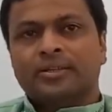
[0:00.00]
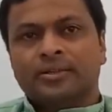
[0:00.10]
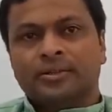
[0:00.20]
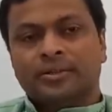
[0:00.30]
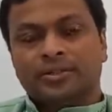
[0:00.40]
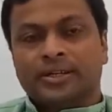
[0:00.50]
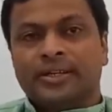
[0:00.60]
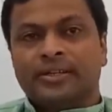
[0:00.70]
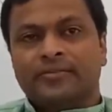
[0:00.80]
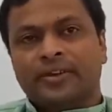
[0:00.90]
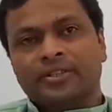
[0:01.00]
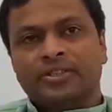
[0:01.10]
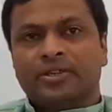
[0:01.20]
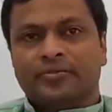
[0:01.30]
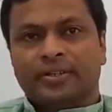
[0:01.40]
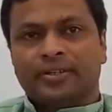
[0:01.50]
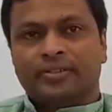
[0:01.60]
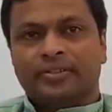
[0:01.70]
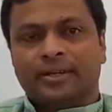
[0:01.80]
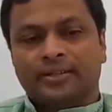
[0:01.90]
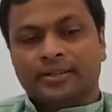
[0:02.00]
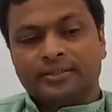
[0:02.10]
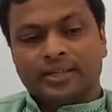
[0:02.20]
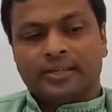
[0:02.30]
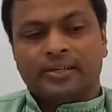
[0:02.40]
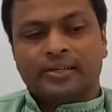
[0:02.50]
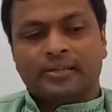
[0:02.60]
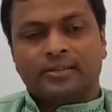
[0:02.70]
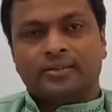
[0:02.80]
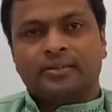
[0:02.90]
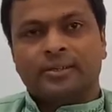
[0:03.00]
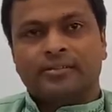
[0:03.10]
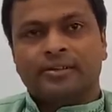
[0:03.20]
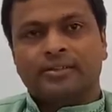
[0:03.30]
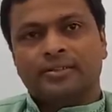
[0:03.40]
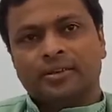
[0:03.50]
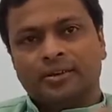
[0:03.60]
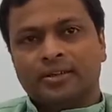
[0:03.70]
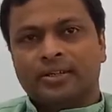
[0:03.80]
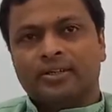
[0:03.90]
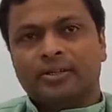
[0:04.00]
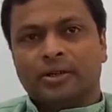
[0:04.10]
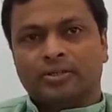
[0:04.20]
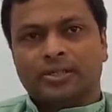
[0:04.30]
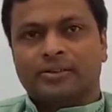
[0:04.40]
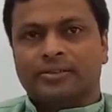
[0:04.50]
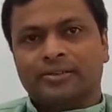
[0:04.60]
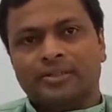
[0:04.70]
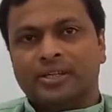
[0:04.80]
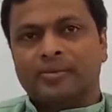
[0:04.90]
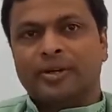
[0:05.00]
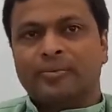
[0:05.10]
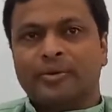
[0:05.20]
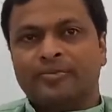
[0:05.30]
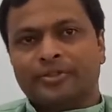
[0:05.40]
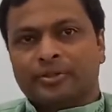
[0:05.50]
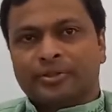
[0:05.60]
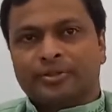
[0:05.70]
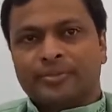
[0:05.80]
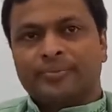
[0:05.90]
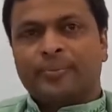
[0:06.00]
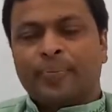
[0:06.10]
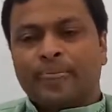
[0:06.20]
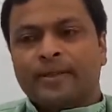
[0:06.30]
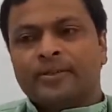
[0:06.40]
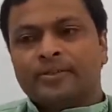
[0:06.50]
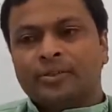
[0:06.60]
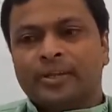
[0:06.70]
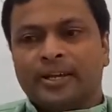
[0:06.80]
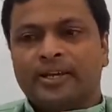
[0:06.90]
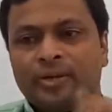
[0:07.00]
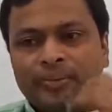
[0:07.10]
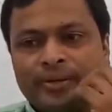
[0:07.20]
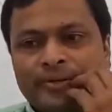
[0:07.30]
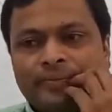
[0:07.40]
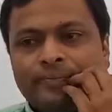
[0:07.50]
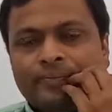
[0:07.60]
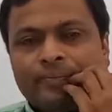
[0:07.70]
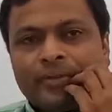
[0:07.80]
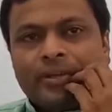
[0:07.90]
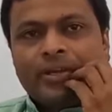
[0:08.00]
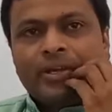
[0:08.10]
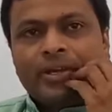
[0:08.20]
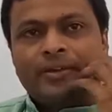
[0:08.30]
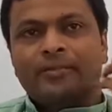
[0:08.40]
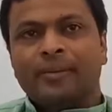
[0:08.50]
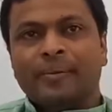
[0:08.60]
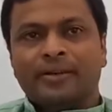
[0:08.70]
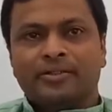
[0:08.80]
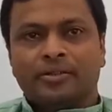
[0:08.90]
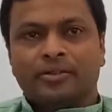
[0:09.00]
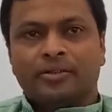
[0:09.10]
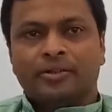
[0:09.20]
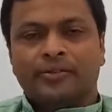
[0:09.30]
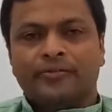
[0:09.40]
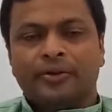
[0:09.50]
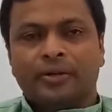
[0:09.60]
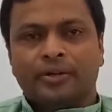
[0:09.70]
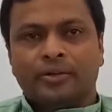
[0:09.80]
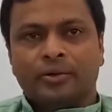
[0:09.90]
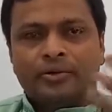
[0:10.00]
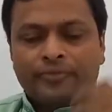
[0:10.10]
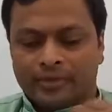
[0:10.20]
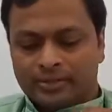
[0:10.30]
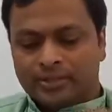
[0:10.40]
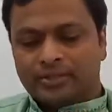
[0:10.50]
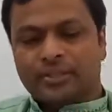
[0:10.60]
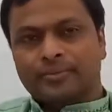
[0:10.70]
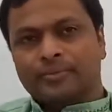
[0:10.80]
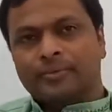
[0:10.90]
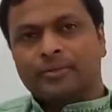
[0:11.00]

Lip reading: you are studying the function of it, either subtle levels or at the grosser levels. That will become a physiology. So in anatomy, it depends on if you are going for a system,